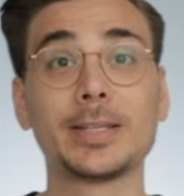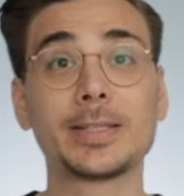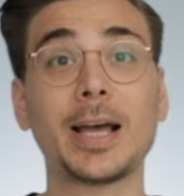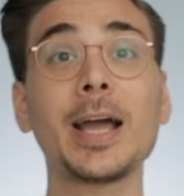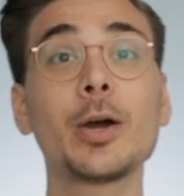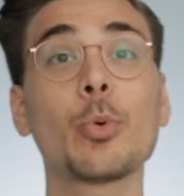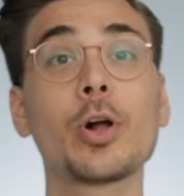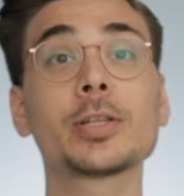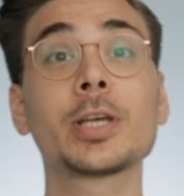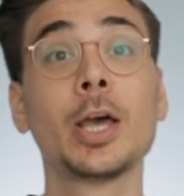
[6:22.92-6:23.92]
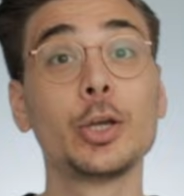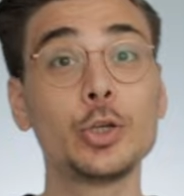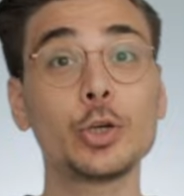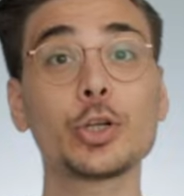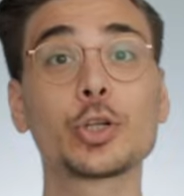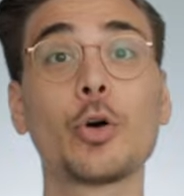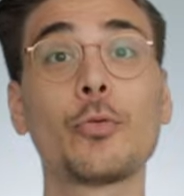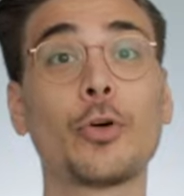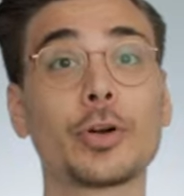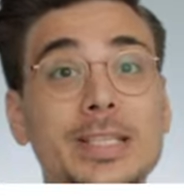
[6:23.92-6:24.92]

the entire world, you could go for